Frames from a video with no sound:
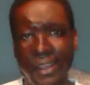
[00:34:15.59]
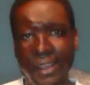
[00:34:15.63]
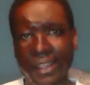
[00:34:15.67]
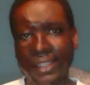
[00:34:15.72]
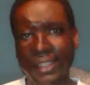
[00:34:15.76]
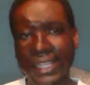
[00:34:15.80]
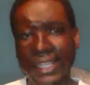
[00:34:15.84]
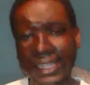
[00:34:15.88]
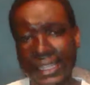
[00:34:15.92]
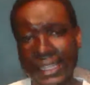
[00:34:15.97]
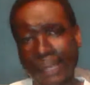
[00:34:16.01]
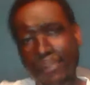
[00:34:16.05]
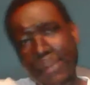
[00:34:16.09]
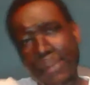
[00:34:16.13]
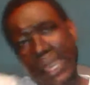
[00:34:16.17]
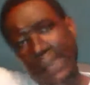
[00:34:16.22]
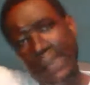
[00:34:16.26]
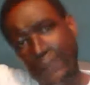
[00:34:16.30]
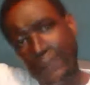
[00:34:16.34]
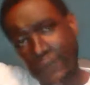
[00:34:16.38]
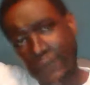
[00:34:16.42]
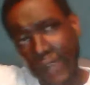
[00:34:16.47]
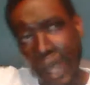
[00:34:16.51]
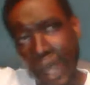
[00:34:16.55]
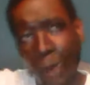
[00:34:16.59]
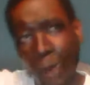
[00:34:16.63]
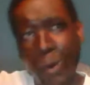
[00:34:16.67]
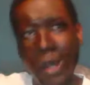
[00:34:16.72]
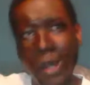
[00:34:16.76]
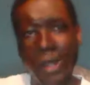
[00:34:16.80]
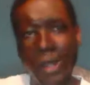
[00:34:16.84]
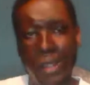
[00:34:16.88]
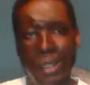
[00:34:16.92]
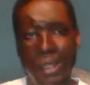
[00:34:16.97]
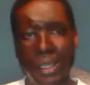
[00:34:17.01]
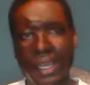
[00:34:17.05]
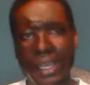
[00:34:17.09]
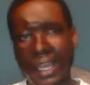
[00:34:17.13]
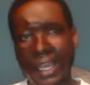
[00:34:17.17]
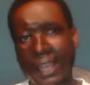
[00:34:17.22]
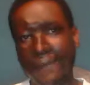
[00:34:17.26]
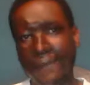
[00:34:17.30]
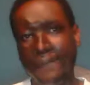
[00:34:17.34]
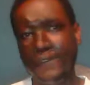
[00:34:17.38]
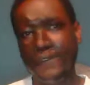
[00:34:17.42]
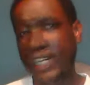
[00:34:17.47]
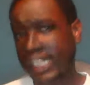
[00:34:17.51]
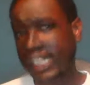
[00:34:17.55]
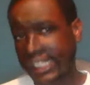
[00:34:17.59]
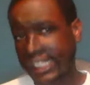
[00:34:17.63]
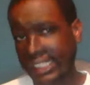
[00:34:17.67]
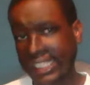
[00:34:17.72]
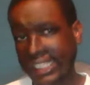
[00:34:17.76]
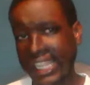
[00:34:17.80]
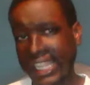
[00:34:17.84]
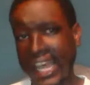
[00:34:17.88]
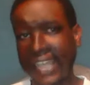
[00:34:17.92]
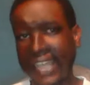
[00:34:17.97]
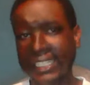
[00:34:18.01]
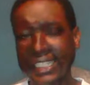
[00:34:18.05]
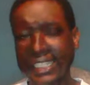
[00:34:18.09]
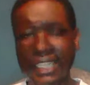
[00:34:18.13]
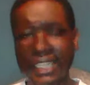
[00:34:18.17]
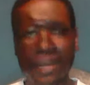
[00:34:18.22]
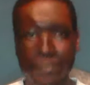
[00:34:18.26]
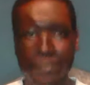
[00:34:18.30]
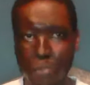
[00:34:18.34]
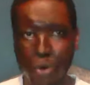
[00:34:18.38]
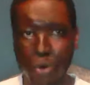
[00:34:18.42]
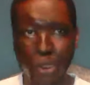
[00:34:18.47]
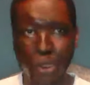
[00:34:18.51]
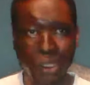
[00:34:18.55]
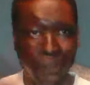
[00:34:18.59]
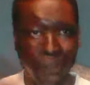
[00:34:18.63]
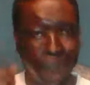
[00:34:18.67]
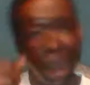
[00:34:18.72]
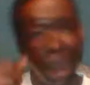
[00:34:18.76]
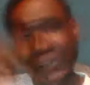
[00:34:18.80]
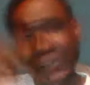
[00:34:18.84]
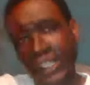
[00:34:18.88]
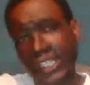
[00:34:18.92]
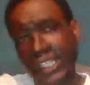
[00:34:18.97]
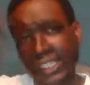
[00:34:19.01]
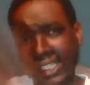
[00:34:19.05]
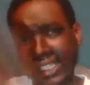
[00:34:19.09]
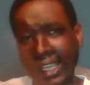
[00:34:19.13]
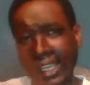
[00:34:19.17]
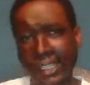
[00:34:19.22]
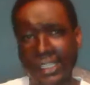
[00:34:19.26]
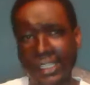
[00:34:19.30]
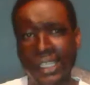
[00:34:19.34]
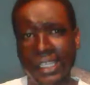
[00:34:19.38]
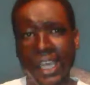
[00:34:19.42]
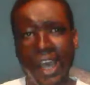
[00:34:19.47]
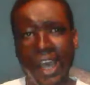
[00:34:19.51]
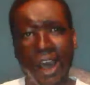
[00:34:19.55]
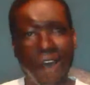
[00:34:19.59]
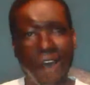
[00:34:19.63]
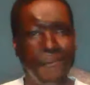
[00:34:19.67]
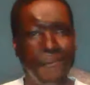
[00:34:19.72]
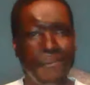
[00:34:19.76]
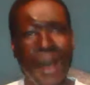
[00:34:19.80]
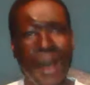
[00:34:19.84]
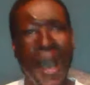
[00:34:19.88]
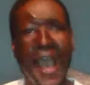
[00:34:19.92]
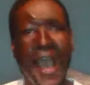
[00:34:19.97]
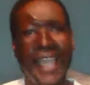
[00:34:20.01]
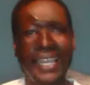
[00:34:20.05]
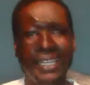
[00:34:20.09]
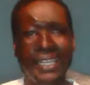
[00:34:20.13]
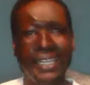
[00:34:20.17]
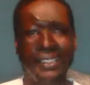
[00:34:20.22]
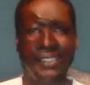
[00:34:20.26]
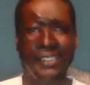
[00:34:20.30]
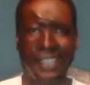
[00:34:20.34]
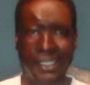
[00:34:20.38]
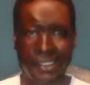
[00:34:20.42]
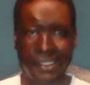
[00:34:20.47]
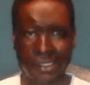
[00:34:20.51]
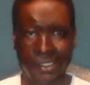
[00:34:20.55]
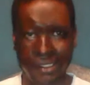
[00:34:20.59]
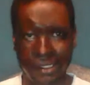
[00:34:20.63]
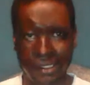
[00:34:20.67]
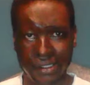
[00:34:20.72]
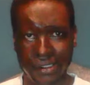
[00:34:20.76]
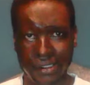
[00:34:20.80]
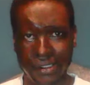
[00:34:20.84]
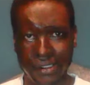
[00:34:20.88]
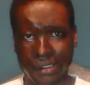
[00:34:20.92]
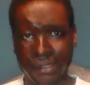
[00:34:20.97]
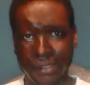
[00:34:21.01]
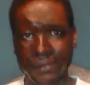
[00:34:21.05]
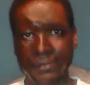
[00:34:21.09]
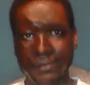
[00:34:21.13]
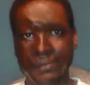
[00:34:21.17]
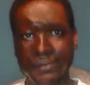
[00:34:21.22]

that the Mayflower first landed and brought the first set of my ancestors.